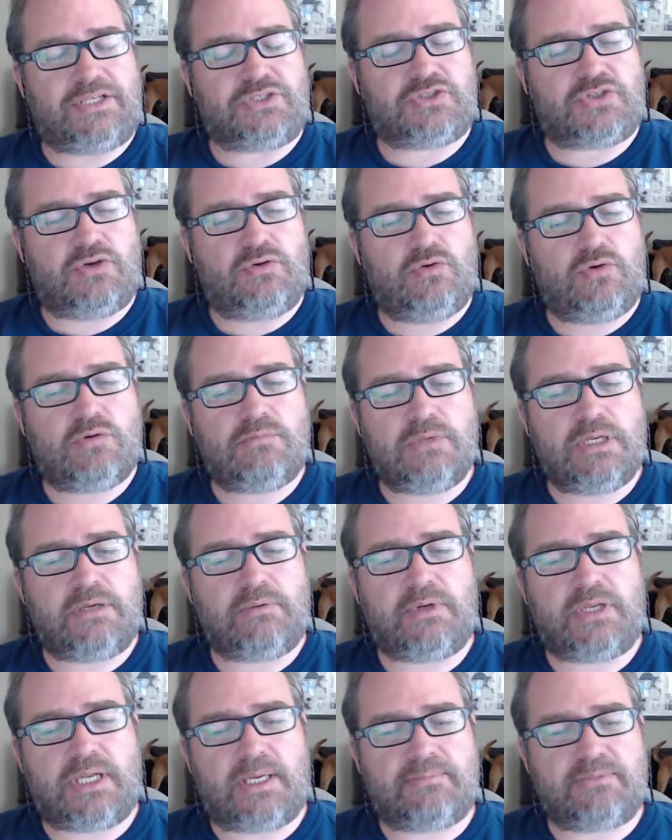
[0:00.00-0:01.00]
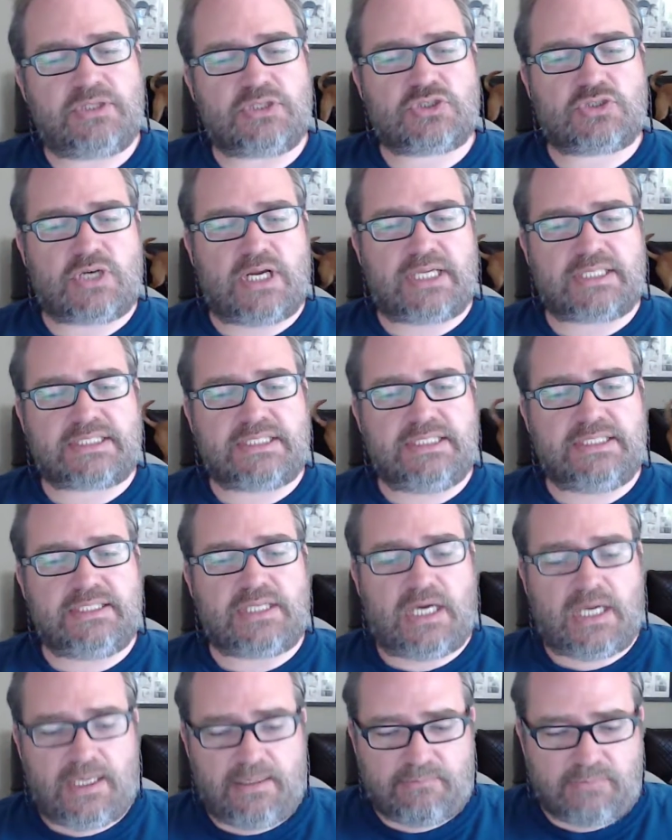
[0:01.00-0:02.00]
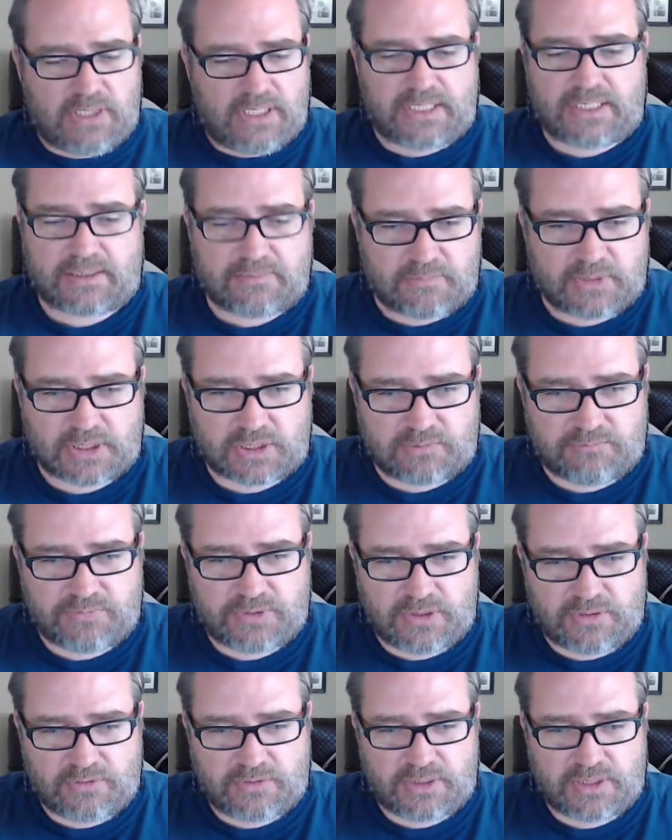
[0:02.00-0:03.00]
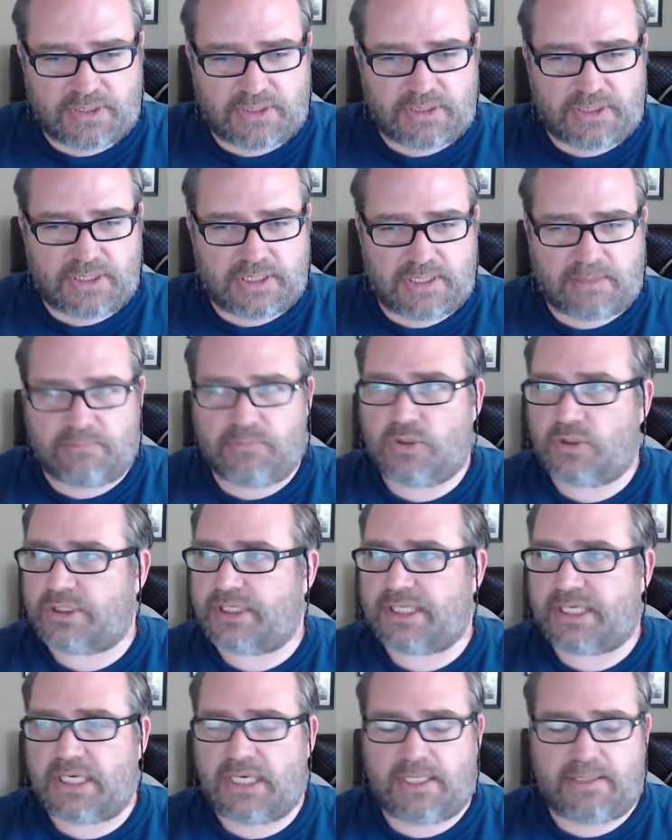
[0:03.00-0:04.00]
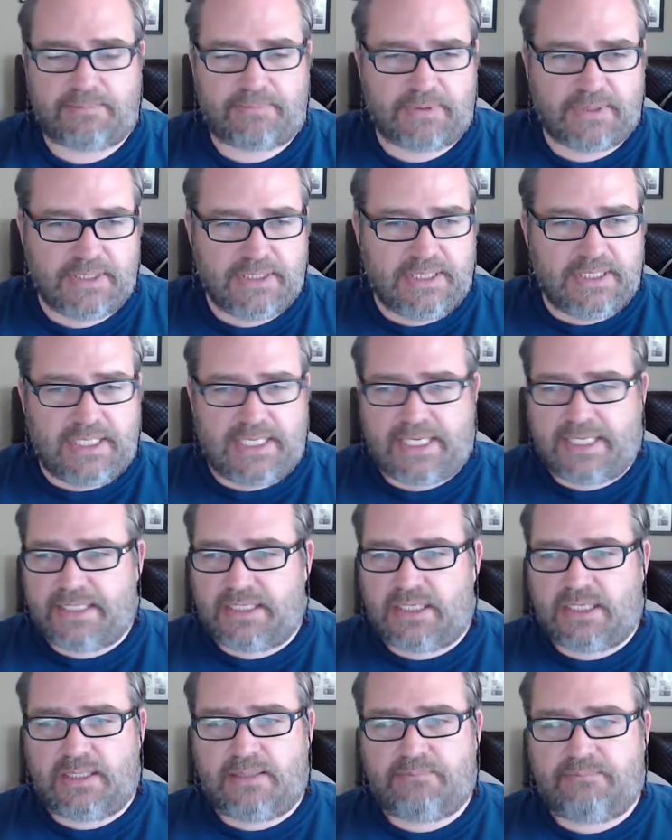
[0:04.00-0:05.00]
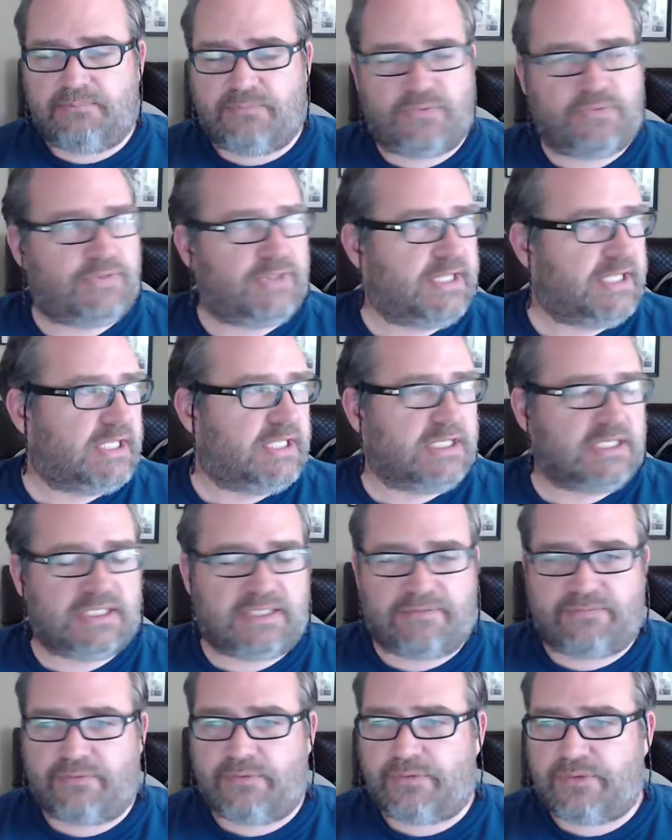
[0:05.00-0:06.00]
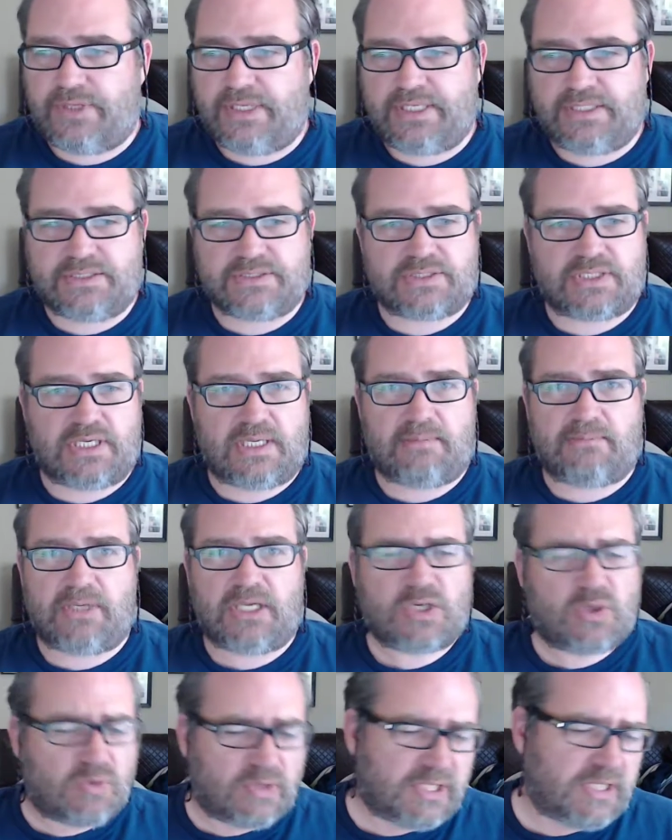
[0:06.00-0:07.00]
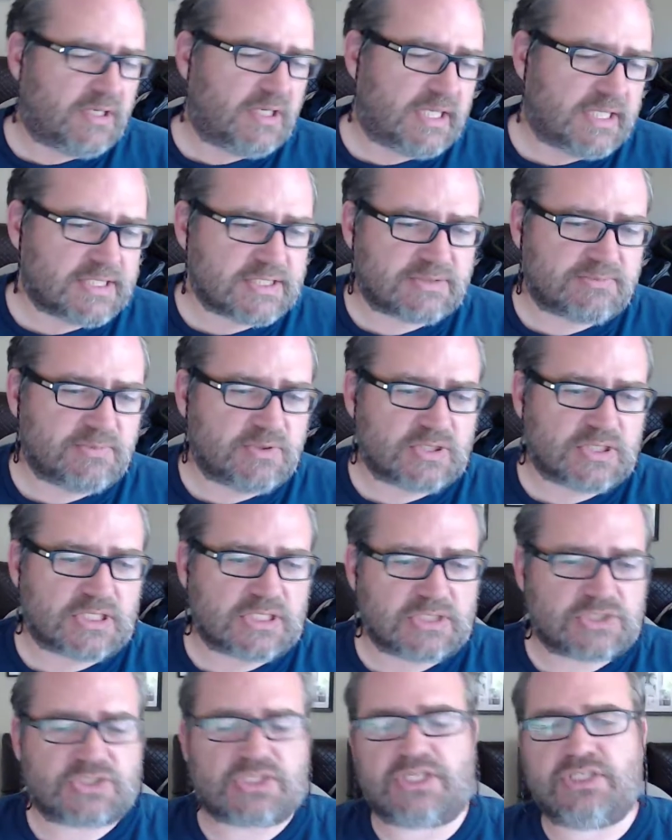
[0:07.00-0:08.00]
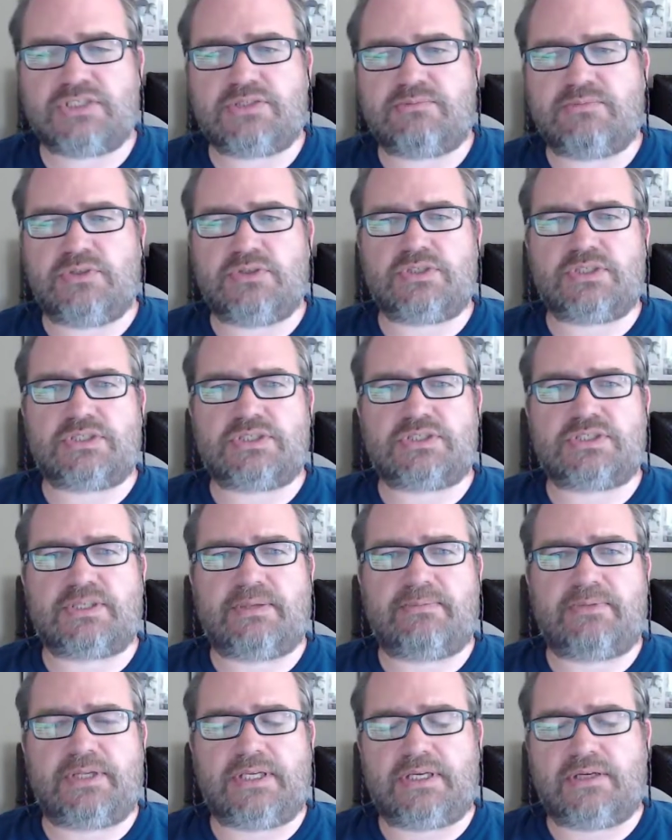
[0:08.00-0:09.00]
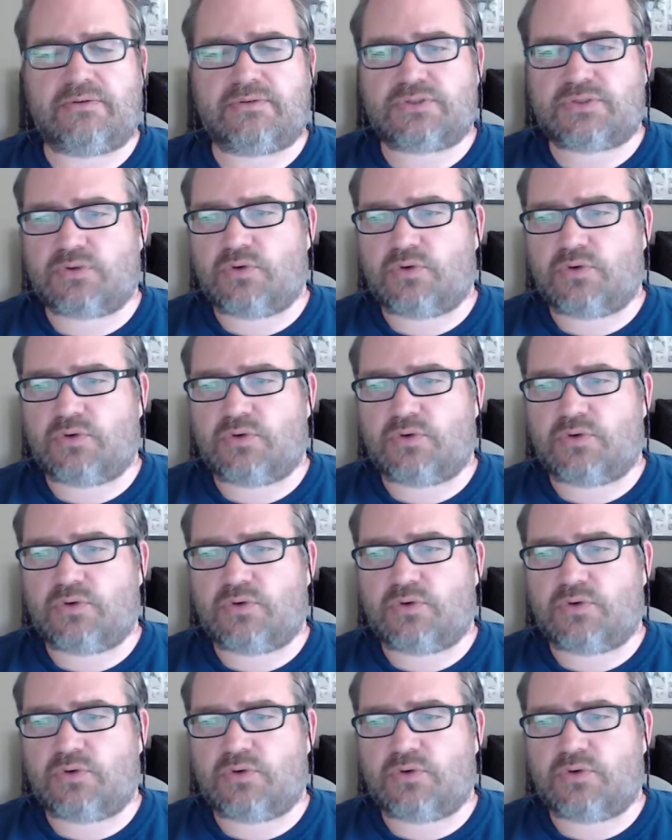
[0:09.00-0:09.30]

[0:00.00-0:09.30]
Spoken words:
So normally when I'm distracted, I'm like at my computer and I'm looking up and I'm thinking of different things, and I'm like, oh, I don't like this music, let's change the music to something else.